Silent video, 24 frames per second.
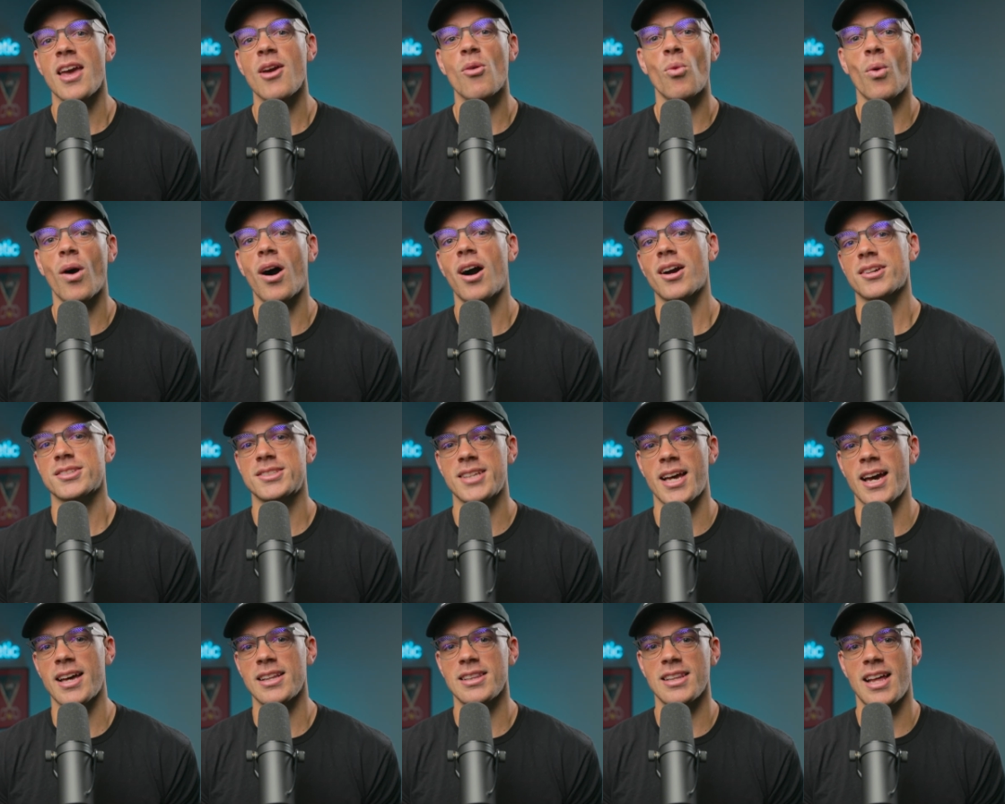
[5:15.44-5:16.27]
It walks
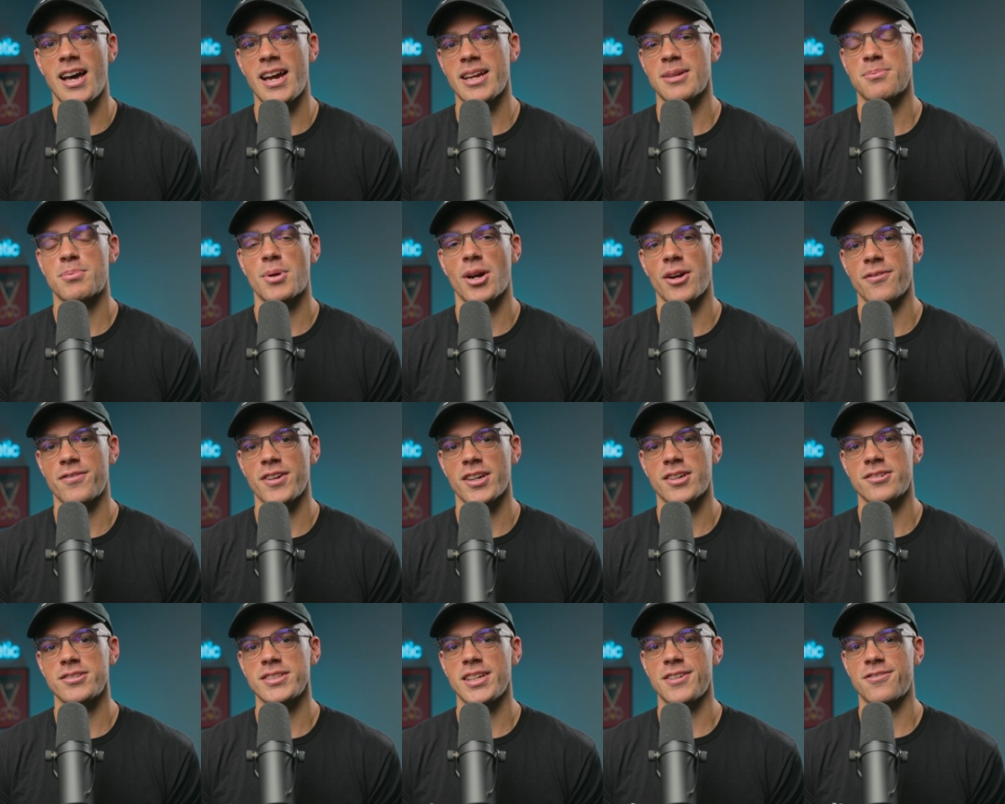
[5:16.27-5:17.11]
that line
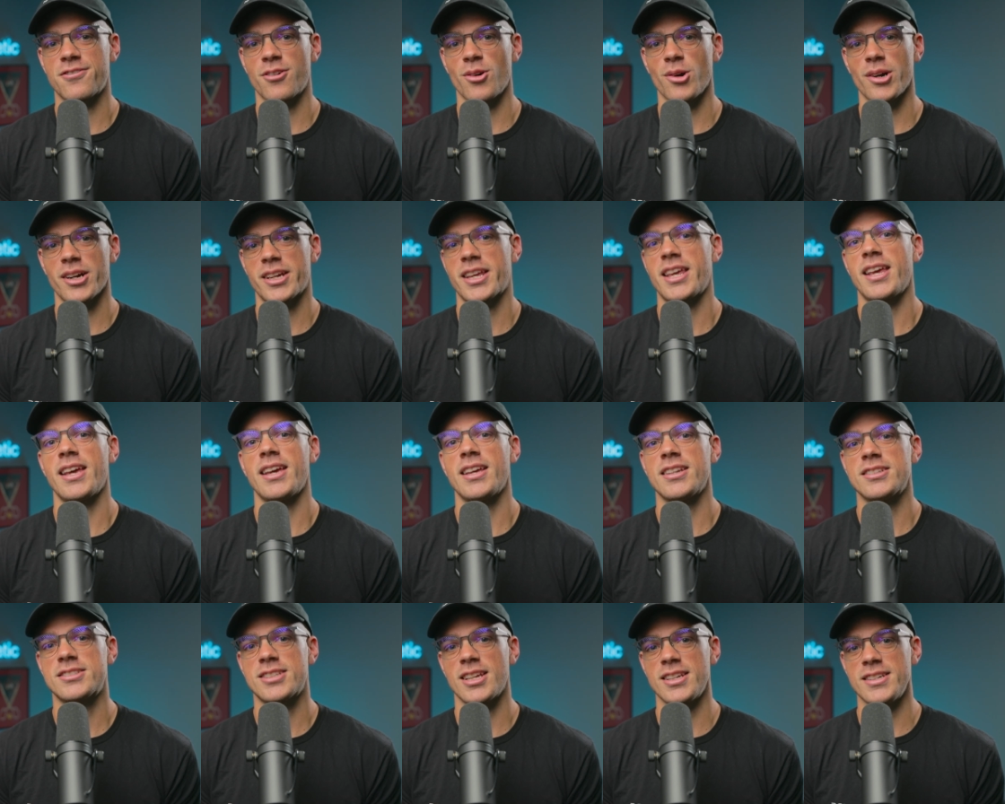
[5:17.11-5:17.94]
perfectly for a
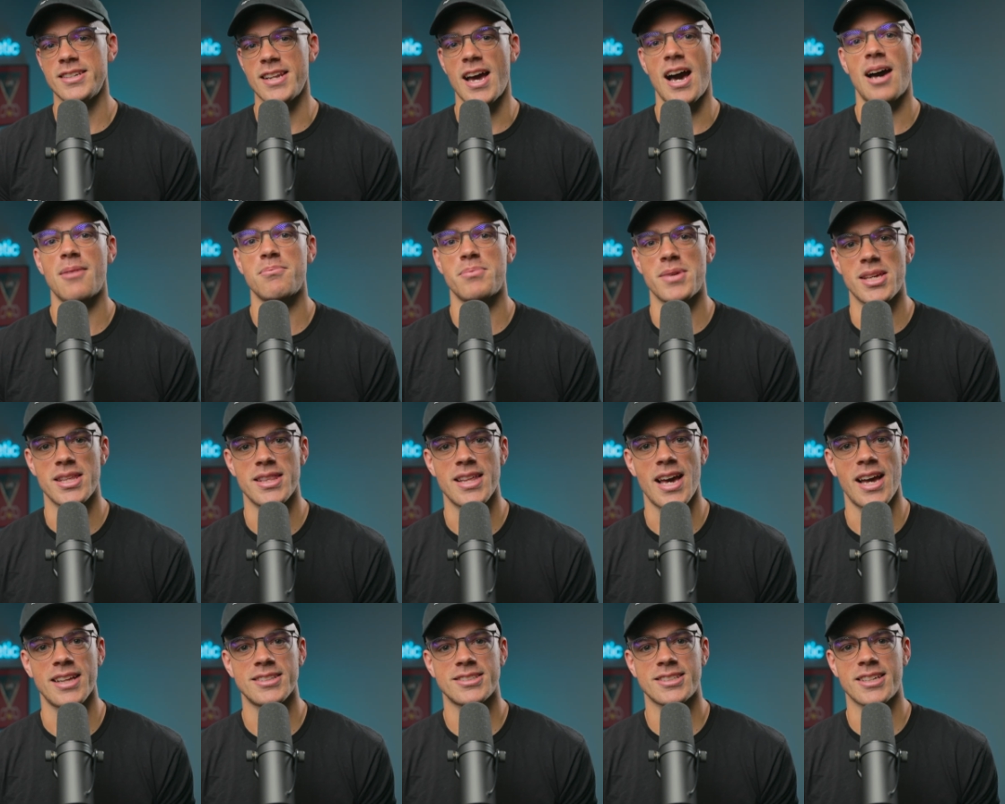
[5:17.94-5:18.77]
kid to not be
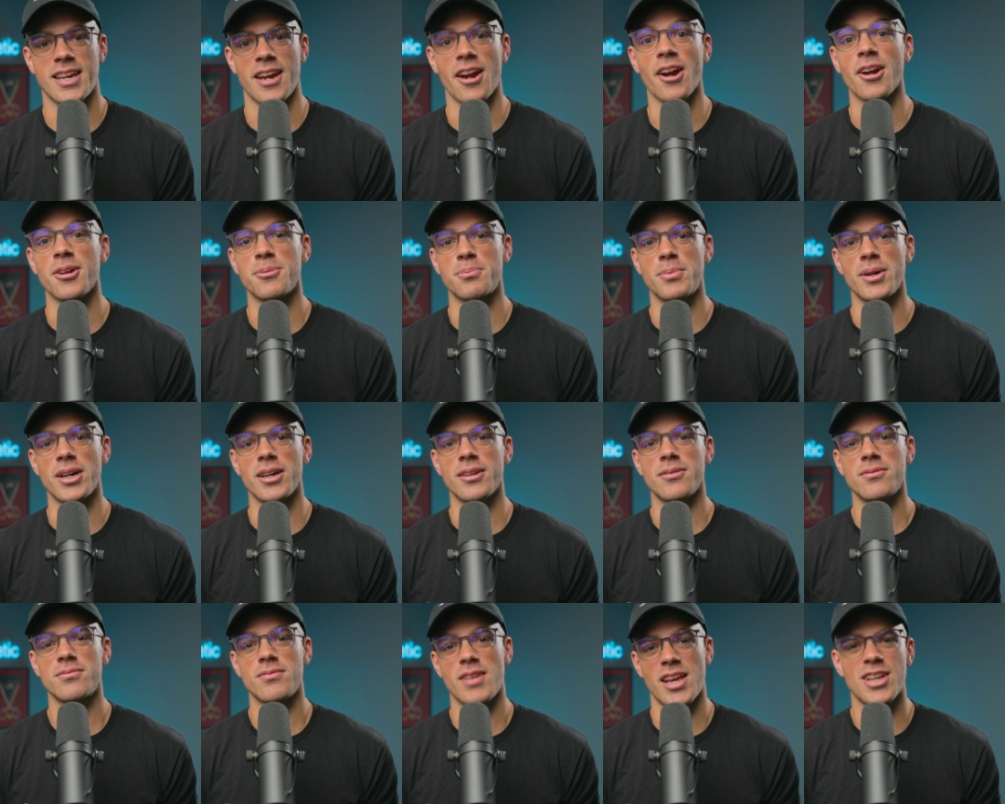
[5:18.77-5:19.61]
that scared,
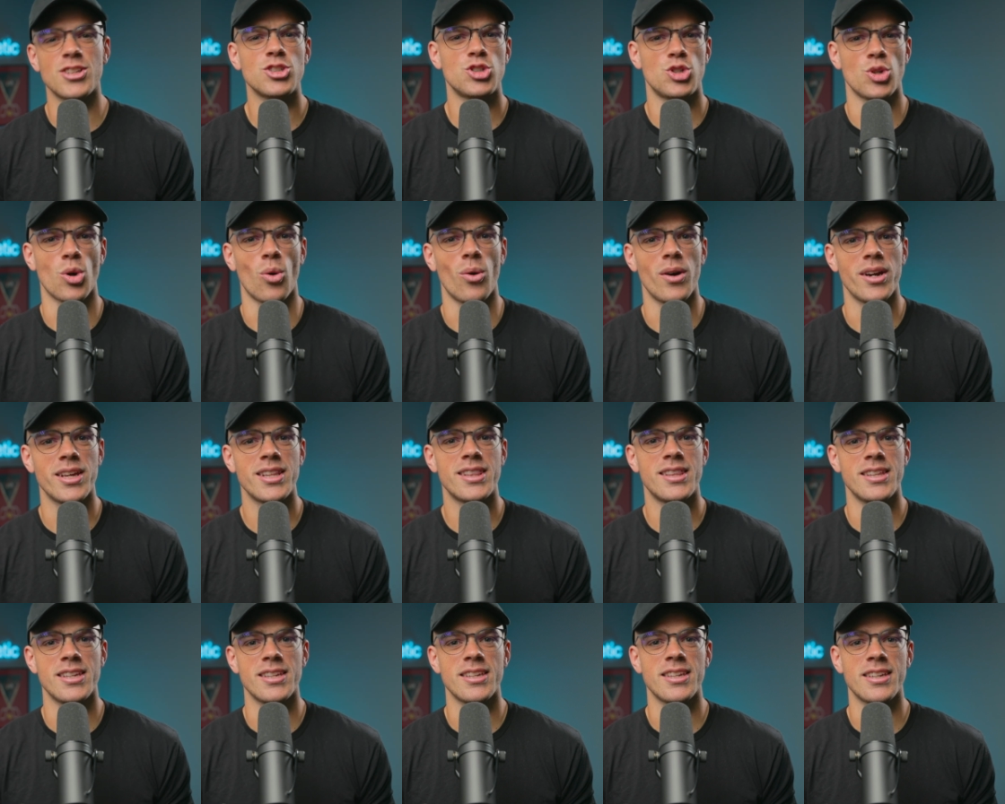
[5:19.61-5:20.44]
but enjoy
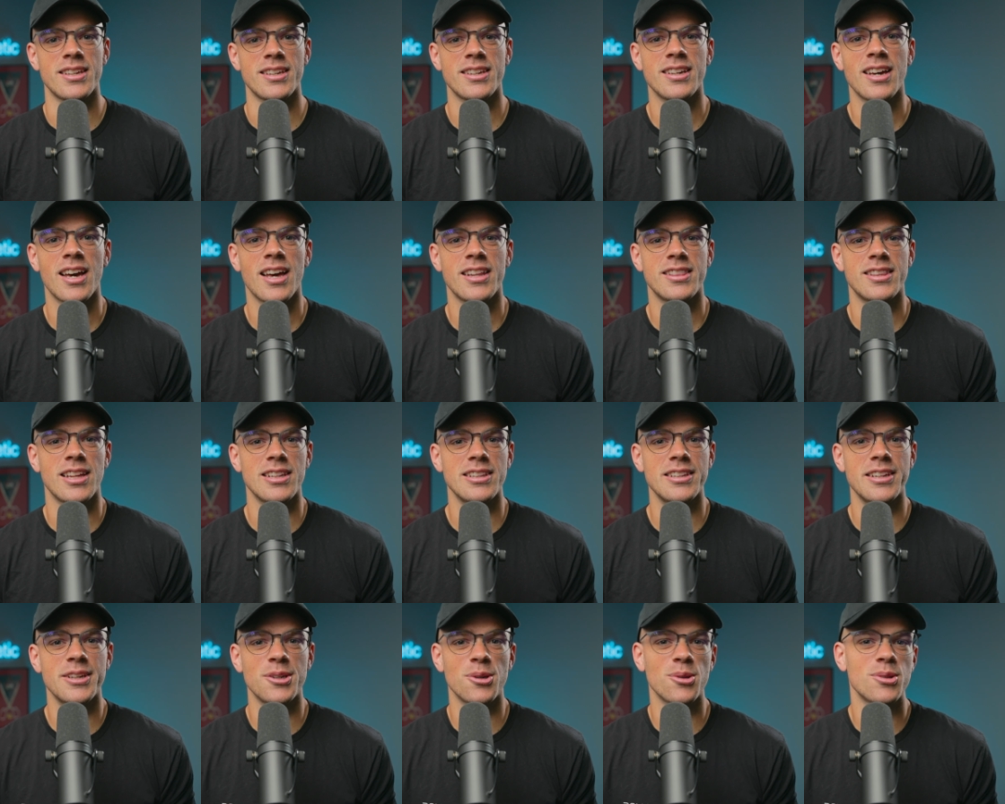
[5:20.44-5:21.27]
the the
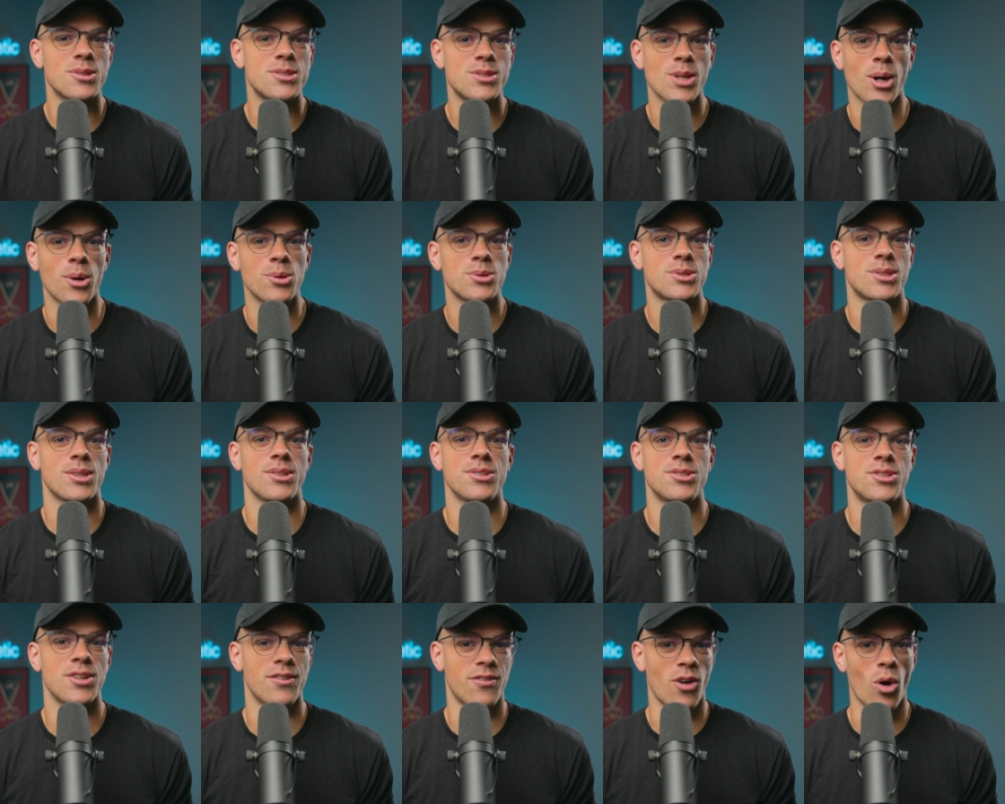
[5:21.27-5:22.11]
little
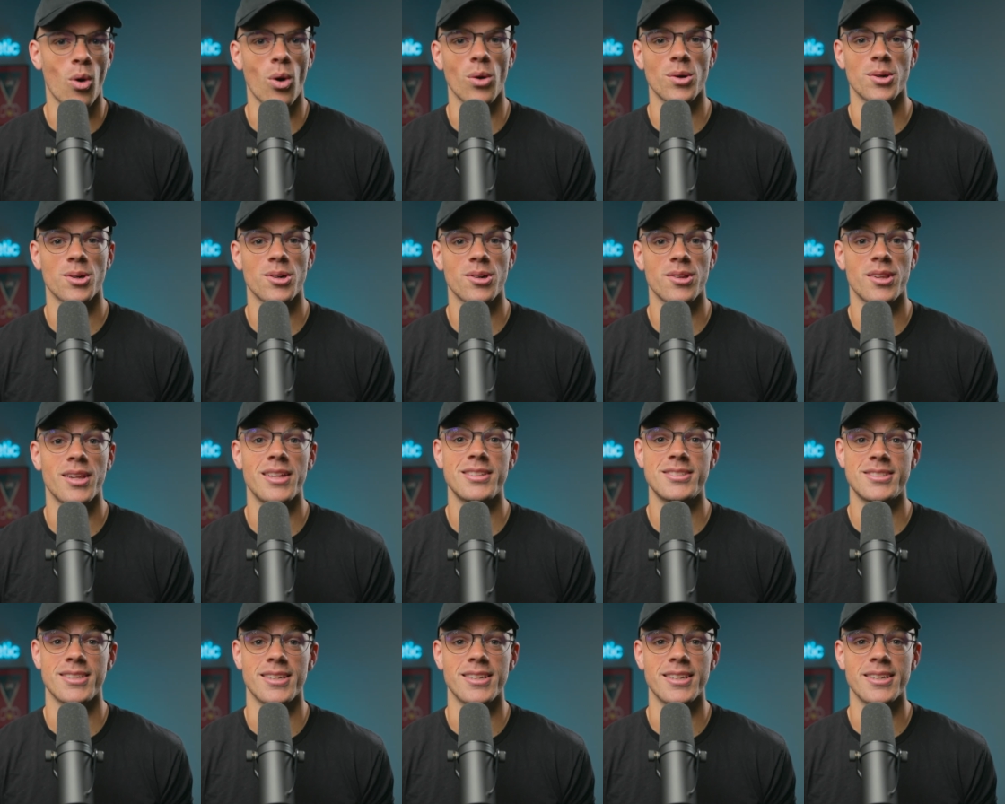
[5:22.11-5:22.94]
dosage of horror
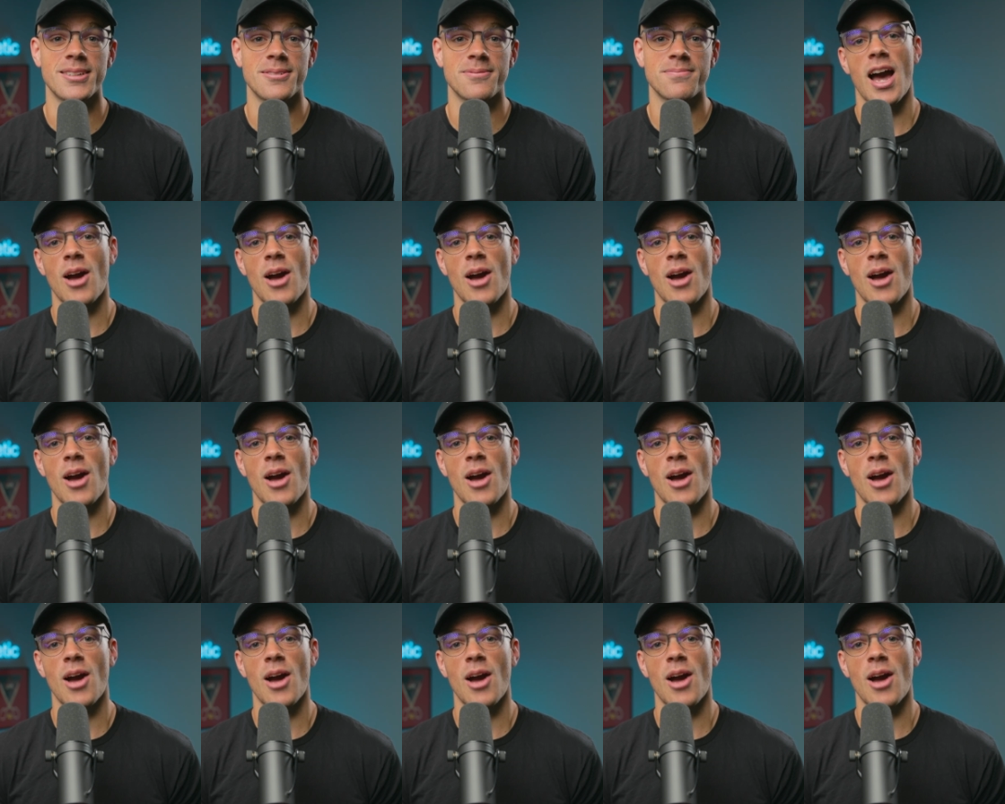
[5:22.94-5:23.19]
that's in it.